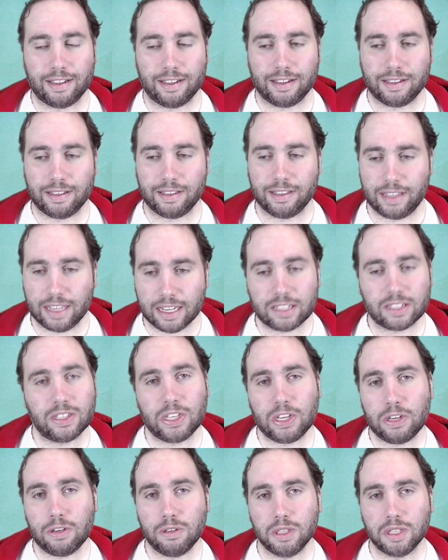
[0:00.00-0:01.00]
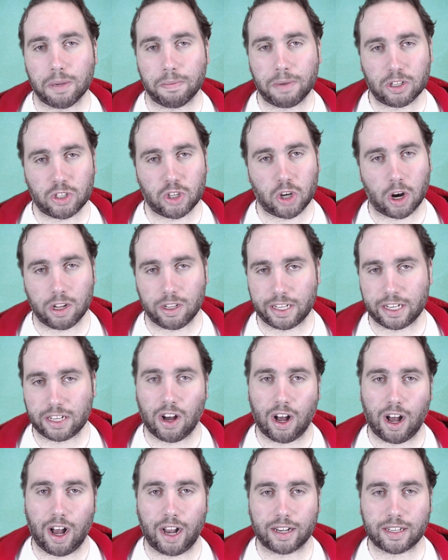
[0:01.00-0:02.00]
this news about Charlie
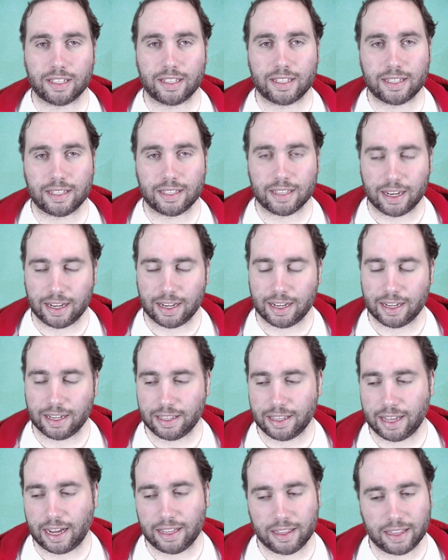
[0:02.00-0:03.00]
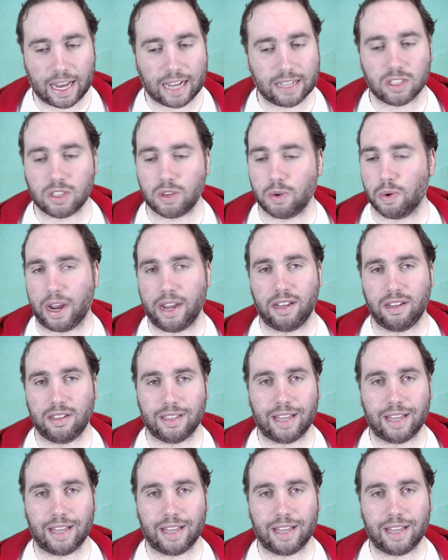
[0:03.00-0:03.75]
Cox, uh, that that's great.